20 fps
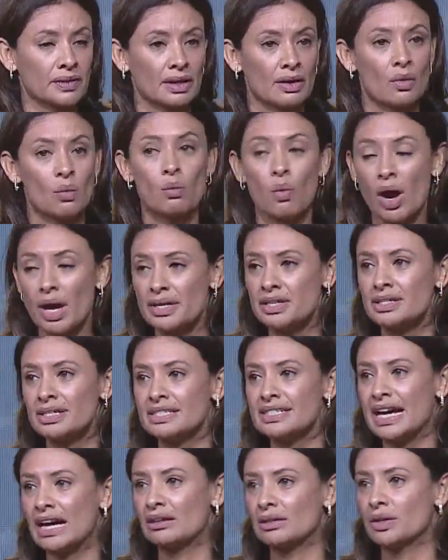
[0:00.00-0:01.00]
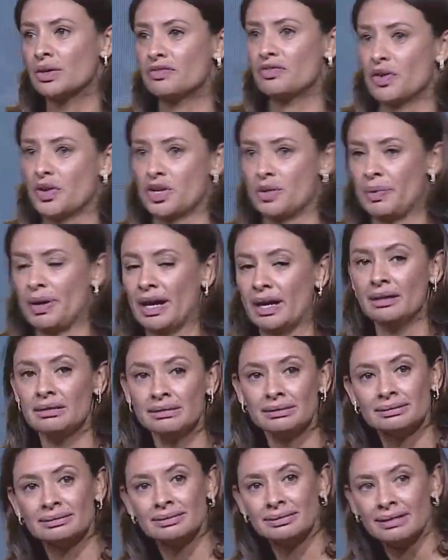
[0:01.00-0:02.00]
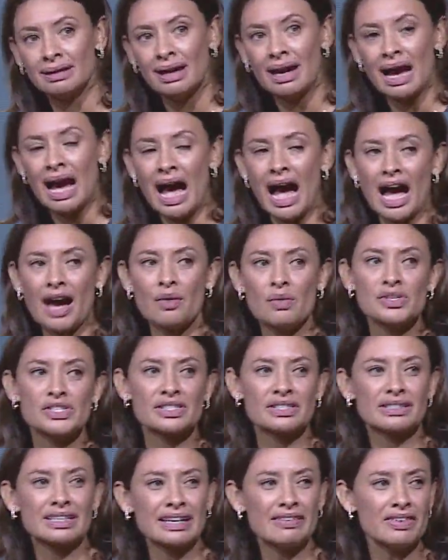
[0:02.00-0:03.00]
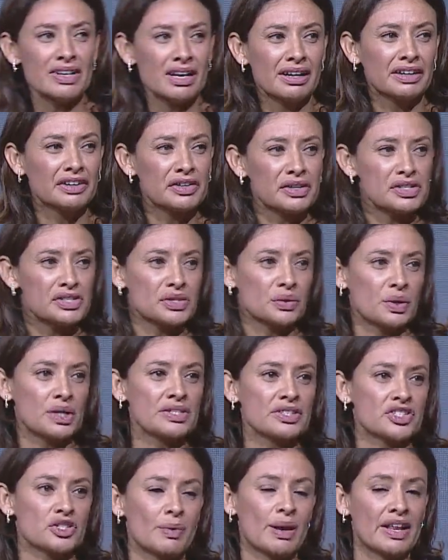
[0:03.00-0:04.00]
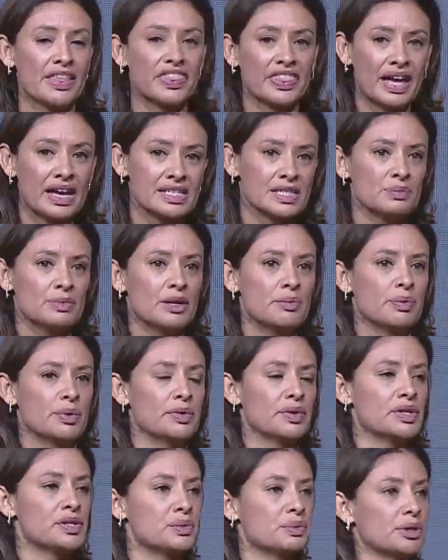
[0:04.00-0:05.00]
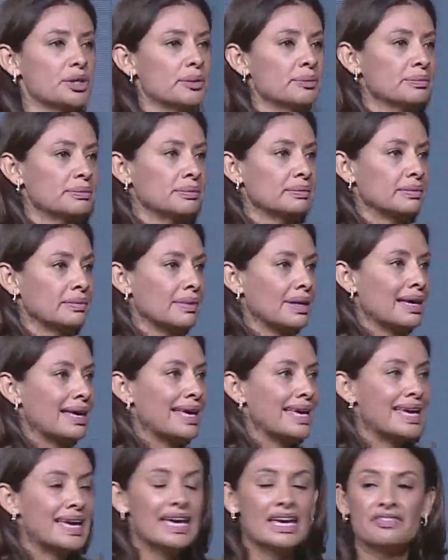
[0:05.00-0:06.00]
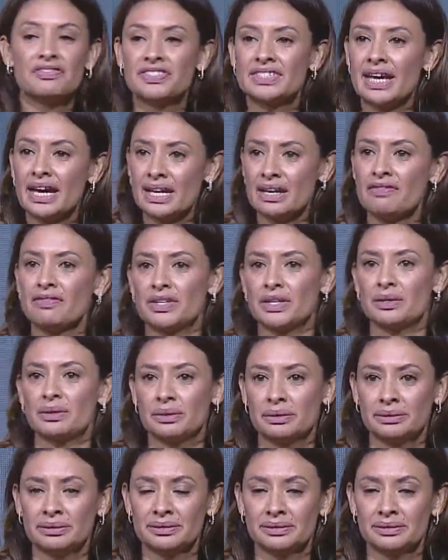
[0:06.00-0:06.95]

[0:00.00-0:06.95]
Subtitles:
One, you can download VoterPal. I was given on a good source, there's about 1,000 people in this room. If 10 of you